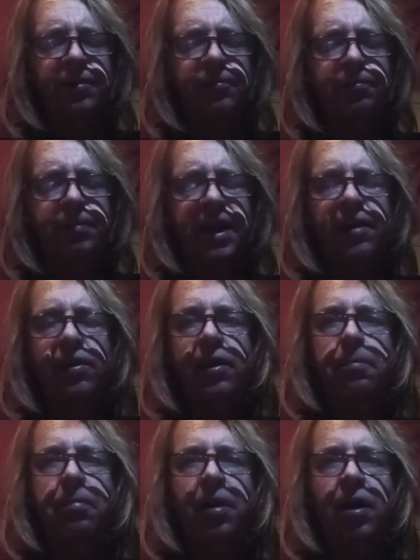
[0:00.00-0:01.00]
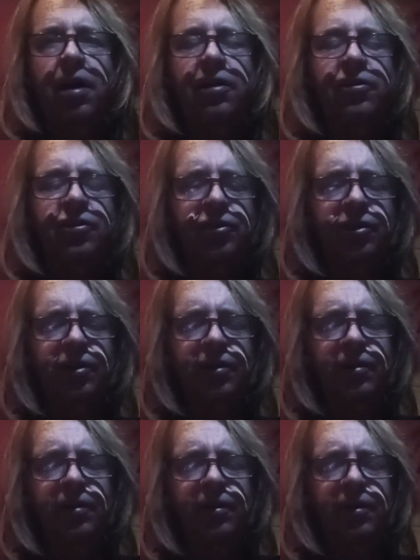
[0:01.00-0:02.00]
badly botched.
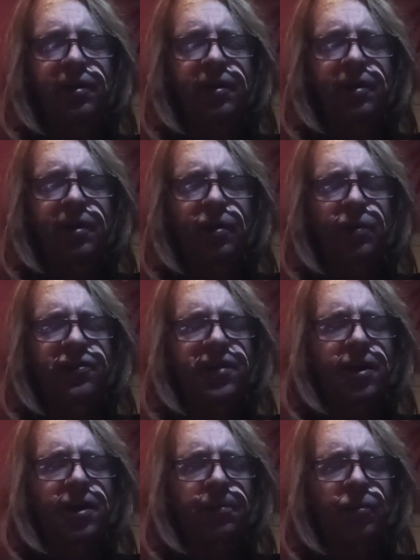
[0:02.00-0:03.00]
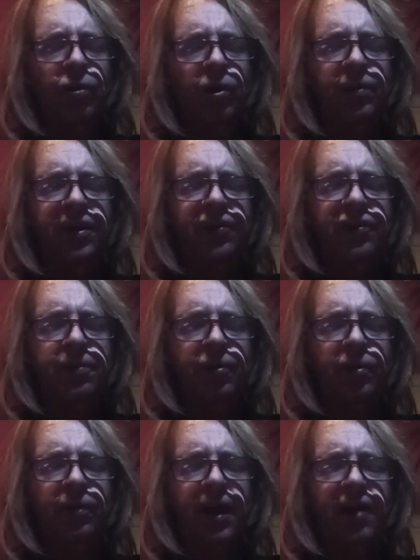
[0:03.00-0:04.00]
Was it not more
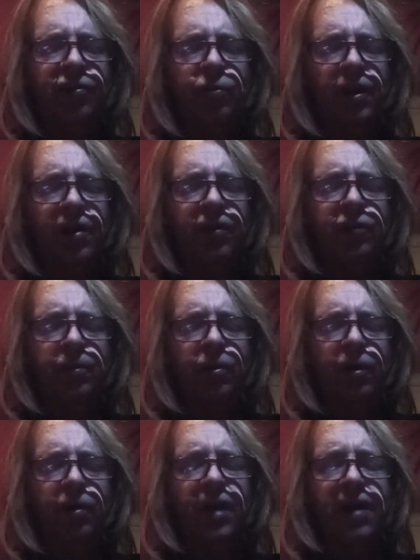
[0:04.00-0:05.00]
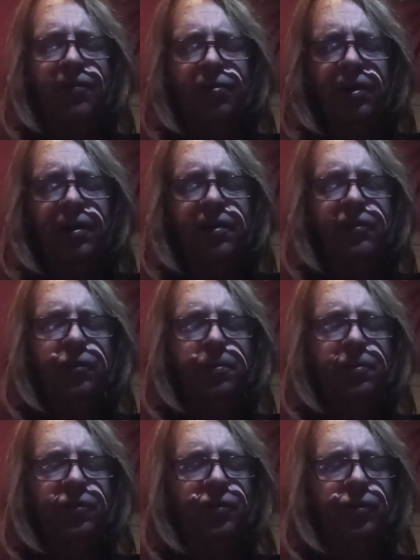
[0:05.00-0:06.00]
reasonable, as well as more reverent, to
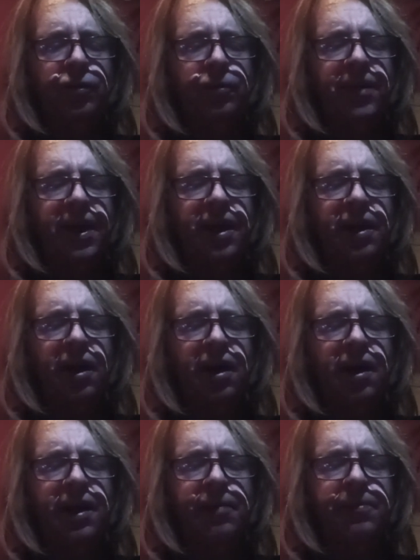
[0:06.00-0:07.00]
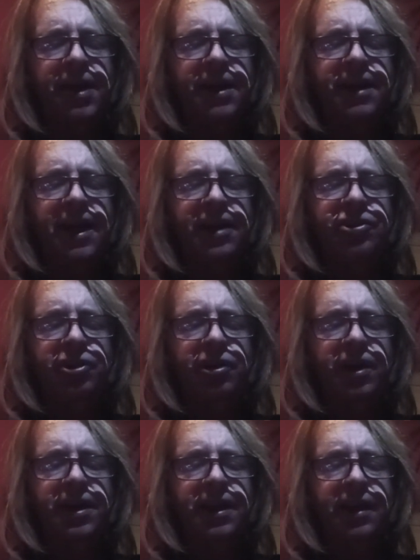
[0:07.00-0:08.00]
presume that God had made nature
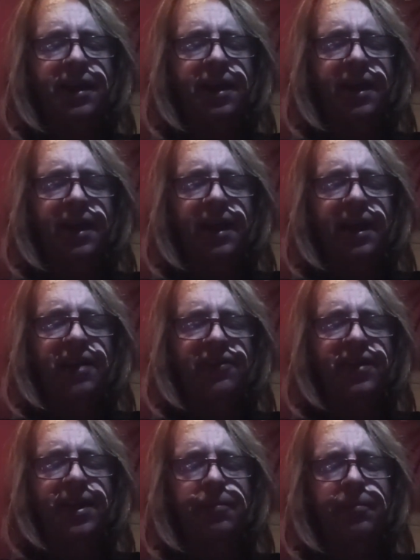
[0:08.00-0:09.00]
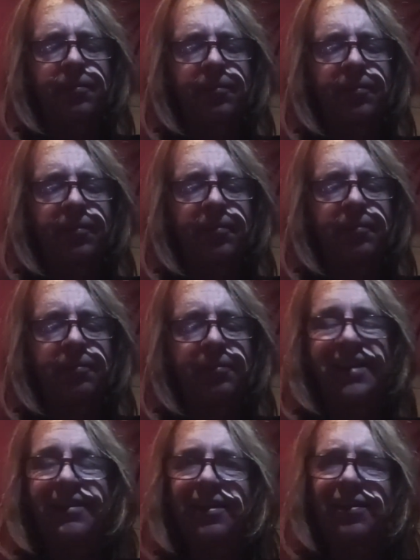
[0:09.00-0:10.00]
as he
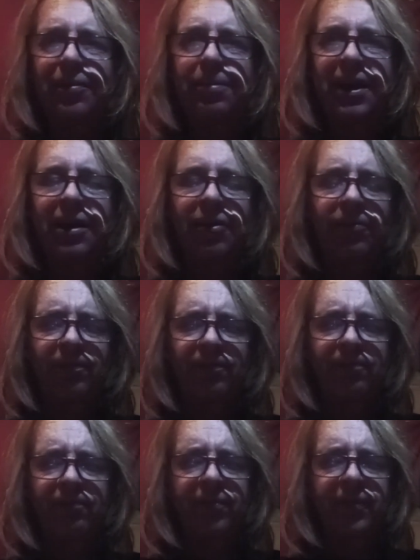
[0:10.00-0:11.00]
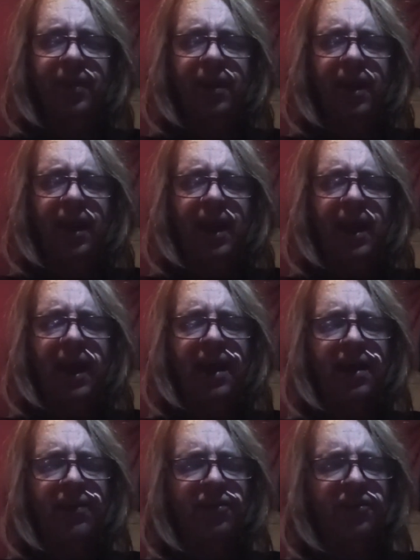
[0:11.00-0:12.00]
meant it to be?
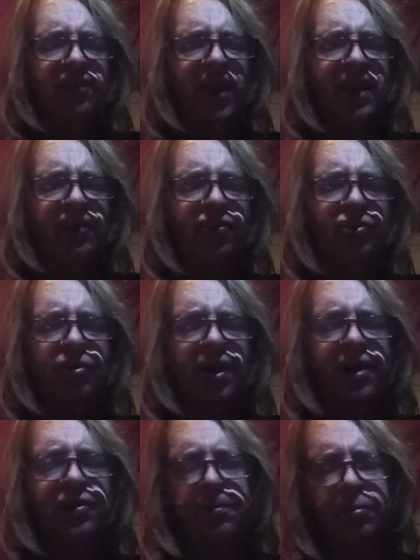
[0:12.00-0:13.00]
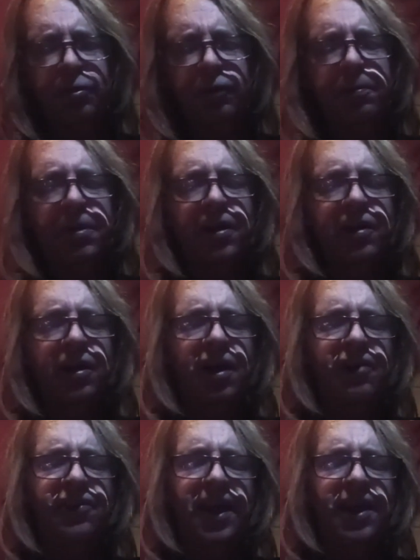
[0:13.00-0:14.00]
And the saints, trying to improve upon God's
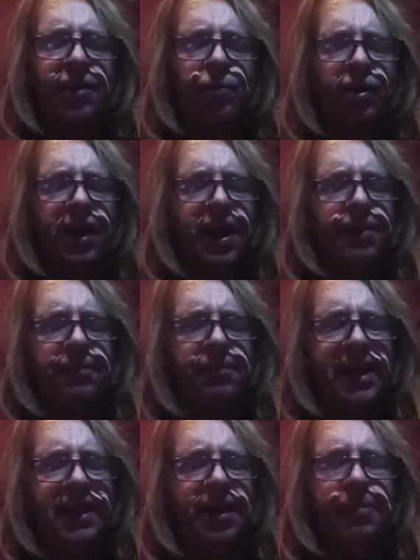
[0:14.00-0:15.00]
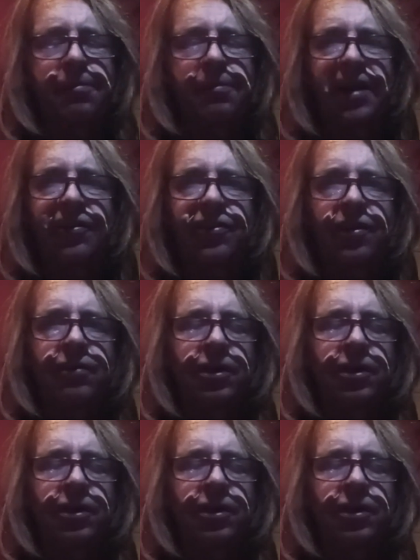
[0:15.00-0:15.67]
handiwork, had made a mess of it?